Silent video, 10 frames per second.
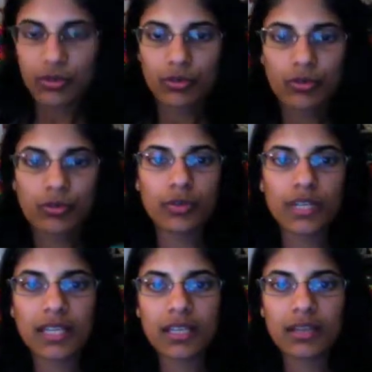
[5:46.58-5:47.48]

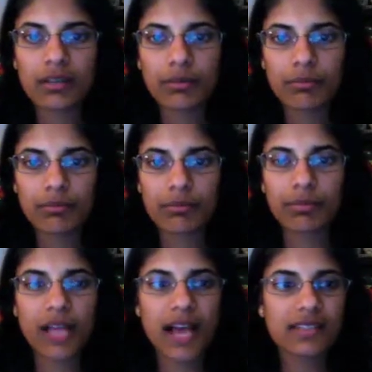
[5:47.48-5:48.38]
green
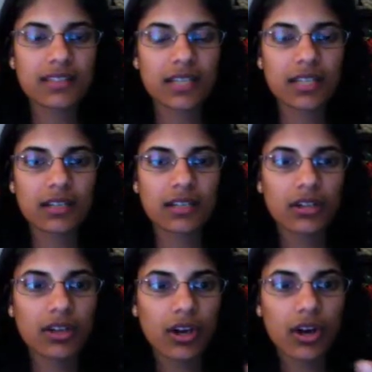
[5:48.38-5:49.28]
plastic
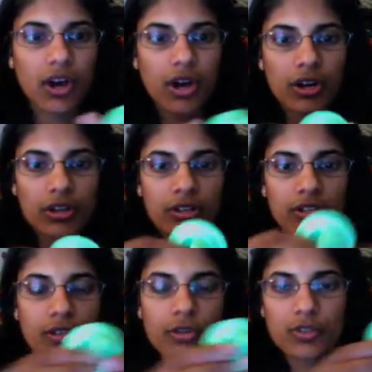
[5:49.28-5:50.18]
hard
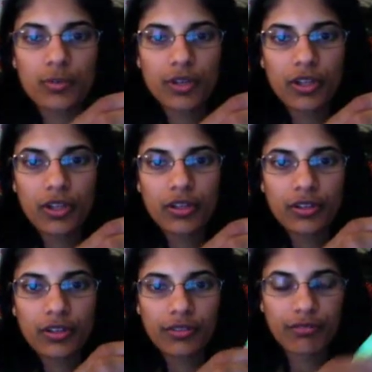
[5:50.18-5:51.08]
no-spill
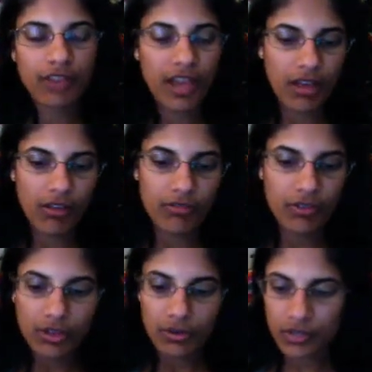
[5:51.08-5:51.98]
valve,
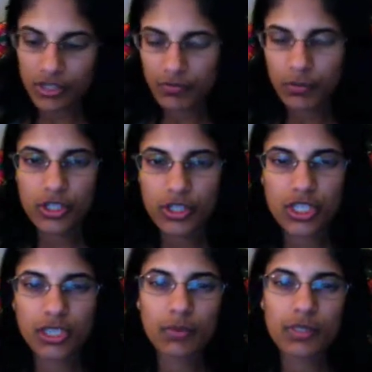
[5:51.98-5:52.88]
which
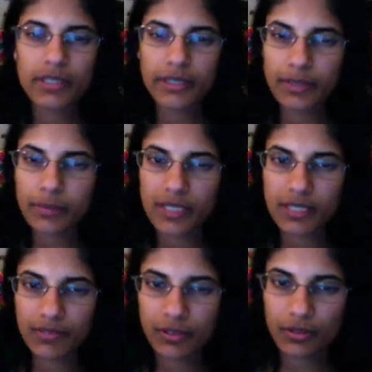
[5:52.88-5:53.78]
unfortunately was a little bit
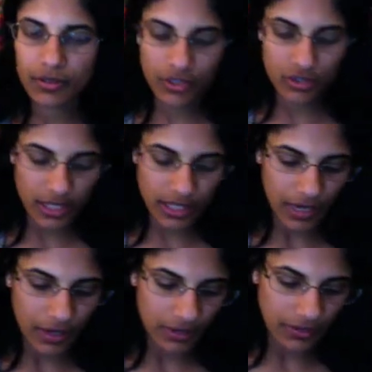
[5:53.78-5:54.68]
difficult to drink
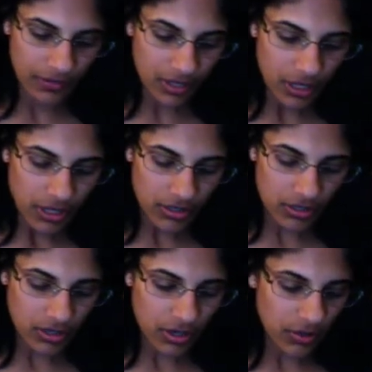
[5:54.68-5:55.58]
out of.
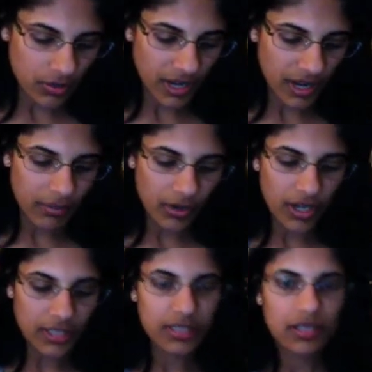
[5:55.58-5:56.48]
So I
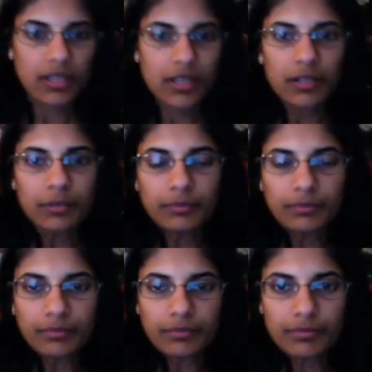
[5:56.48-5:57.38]
bought
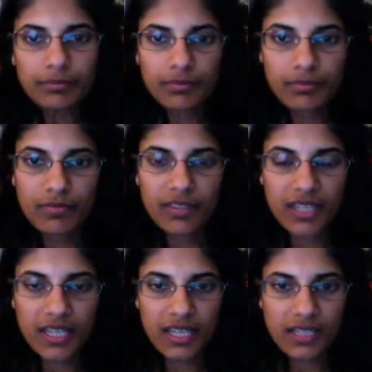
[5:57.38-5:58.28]

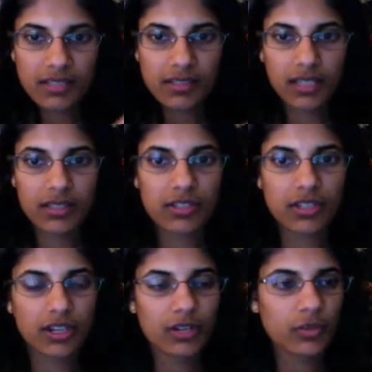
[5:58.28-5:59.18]
this
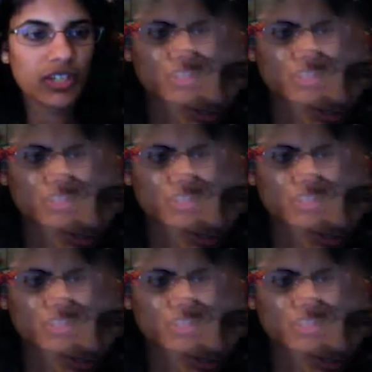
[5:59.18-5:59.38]
insert, which